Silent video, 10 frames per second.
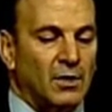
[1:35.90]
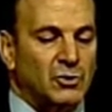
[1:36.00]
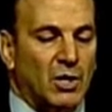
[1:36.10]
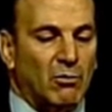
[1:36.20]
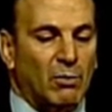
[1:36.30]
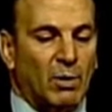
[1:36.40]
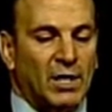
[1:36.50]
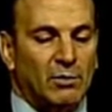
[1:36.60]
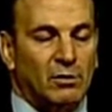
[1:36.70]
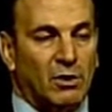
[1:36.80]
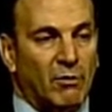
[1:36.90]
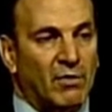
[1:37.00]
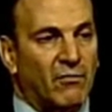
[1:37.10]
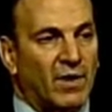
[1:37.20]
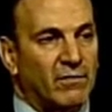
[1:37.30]
Generally, we're healed in 3
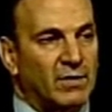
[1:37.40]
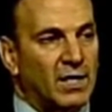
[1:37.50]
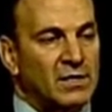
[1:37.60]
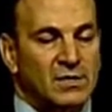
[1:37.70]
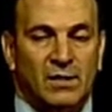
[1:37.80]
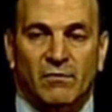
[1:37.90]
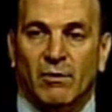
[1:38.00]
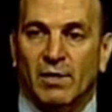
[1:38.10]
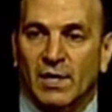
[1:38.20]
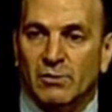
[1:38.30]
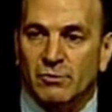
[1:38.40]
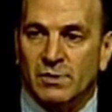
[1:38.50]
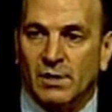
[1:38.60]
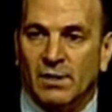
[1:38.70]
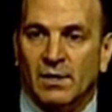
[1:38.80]
to 5 days, and very
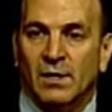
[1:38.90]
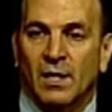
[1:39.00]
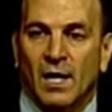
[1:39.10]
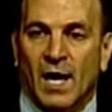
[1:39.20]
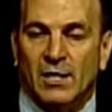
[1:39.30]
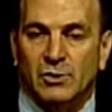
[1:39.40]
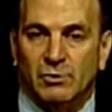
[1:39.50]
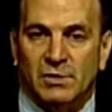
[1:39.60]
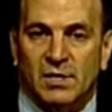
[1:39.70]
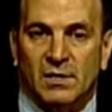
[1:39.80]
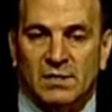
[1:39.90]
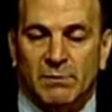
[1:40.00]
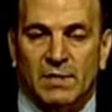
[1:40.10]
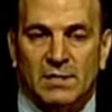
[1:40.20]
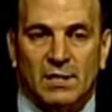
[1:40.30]
interestingly, as you'll see in
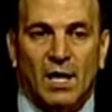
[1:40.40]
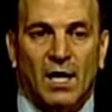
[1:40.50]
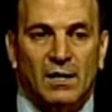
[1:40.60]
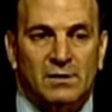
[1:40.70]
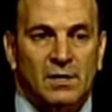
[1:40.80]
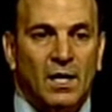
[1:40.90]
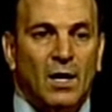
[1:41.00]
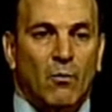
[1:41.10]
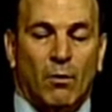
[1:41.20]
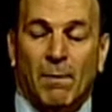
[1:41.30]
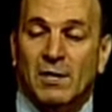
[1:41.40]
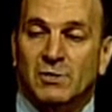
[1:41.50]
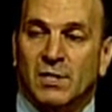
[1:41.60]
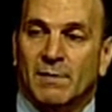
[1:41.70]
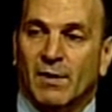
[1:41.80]
some of these slides, when
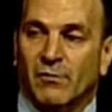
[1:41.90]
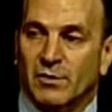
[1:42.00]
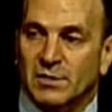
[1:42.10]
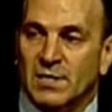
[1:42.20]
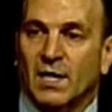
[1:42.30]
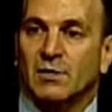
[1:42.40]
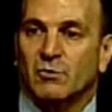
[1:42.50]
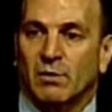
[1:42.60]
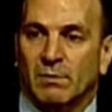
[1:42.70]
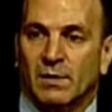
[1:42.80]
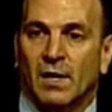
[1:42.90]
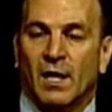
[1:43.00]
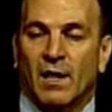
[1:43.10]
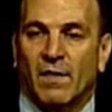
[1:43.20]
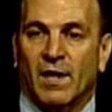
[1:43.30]
patients come back for a second treatment,
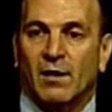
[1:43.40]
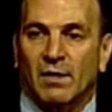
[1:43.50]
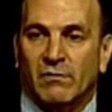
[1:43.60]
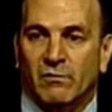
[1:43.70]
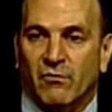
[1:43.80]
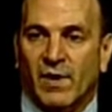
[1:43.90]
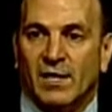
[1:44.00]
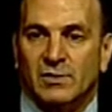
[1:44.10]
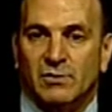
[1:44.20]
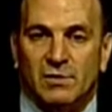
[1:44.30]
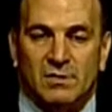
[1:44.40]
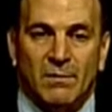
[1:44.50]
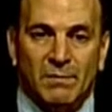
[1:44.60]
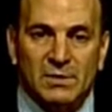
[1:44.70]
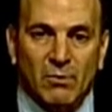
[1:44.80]
they heal even faster. So
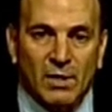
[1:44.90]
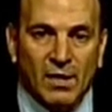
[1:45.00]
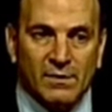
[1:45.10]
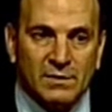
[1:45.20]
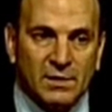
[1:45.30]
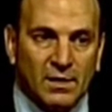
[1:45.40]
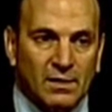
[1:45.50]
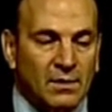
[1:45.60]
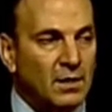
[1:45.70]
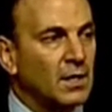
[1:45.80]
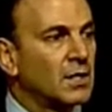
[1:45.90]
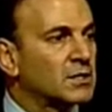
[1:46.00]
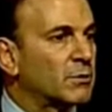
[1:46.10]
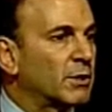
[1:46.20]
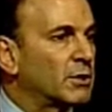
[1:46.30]
something's going on in the skin,
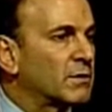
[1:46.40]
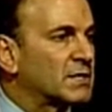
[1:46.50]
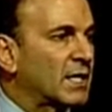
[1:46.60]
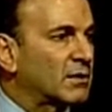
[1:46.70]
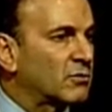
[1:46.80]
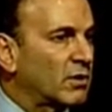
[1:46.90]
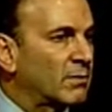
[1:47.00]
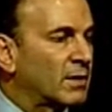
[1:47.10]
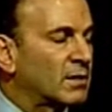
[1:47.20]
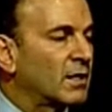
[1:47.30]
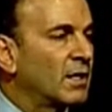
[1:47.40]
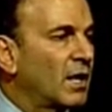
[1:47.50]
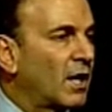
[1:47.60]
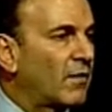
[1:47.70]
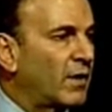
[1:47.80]
so when you do the second treatment,
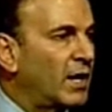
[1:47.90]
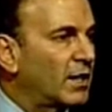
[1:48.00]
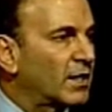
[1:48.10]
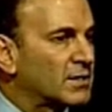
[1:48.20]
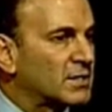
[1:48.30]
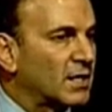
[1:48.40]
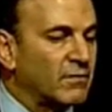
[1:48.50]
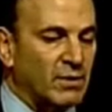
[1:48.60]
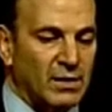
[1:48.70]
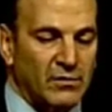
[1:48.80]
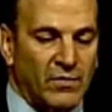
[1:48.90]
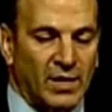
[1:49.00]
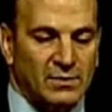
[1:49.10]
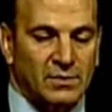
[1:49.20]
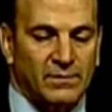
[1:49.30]
the healing is significantly
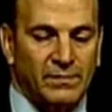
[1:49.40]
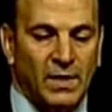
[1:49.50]
faster.